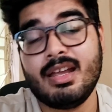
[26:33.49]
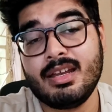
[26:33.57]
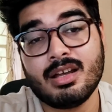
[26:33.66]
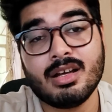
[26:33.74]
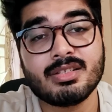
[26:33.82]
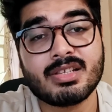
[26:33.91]

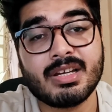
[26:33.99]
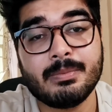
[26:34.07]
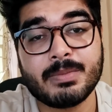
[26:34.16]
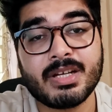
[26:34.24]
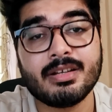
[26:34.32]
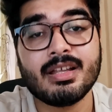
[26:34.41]
and
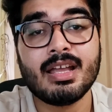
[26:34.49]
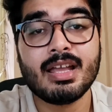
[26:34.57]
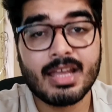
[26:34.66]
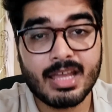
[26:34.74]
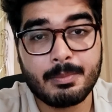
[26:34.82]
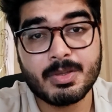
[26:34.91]
Unscripted,
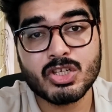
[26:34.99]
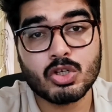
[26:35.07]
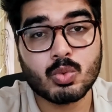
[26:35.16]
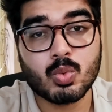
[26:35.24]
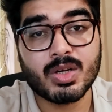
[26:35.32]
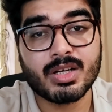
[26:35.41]

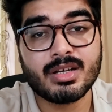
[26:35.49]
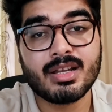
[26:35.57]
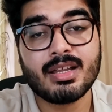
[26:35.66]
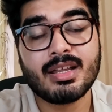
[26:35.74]
Episode 1,